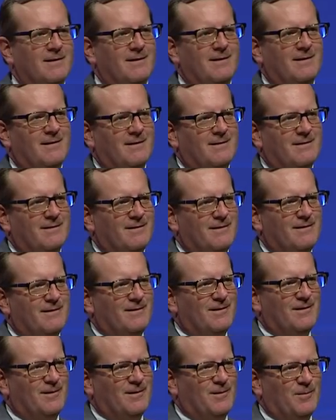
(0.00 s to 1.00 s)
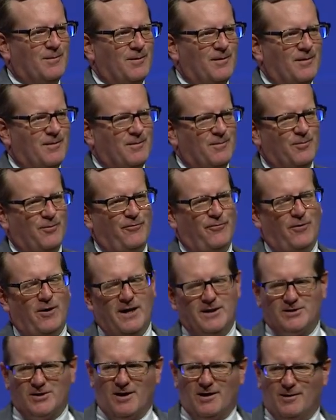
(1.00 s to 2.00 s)
have, uh, before
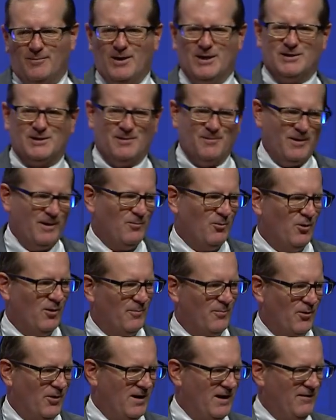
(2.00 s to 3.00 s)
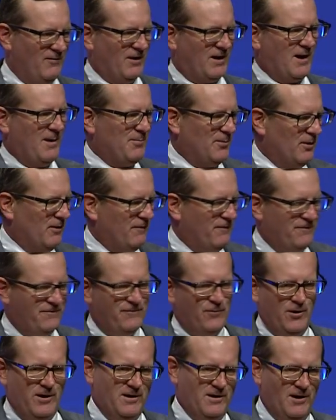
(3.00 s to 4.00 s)
I talk about something more important, I have a couple of
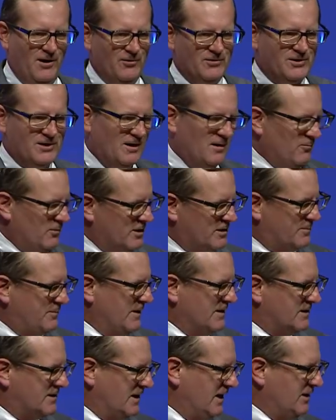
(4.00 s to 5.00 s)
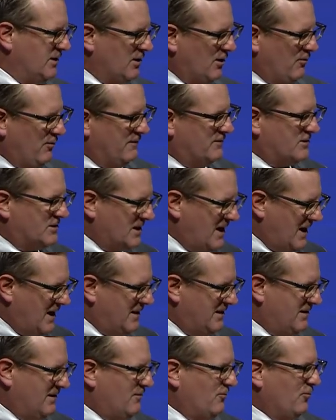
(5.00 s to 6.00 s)
footnotes on what's been said. You know, we've
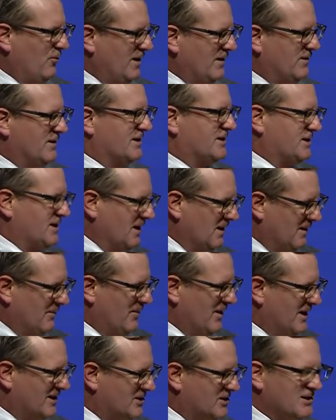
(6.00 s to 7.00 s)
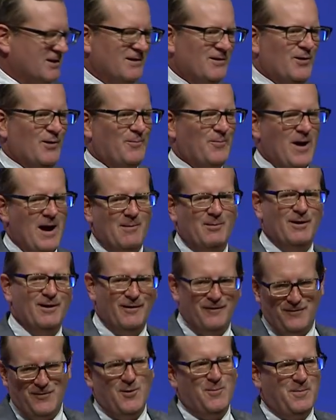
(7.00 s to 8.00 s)
said read the syllabus. There are probably
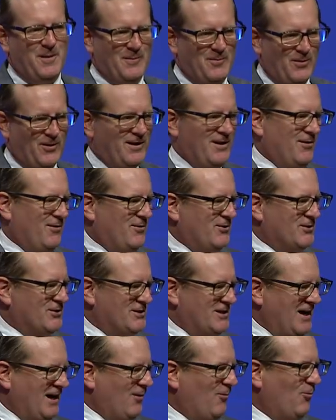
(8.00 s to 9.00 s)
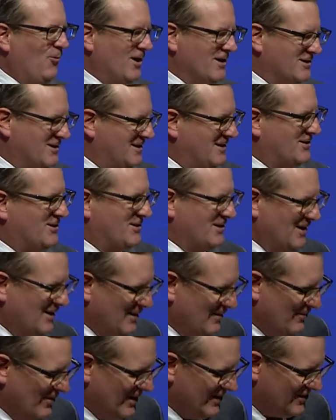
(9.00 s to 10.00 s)
a few people here that are saying, What's a
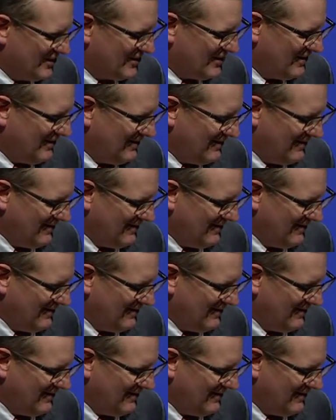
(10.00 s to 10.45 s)
syllabus?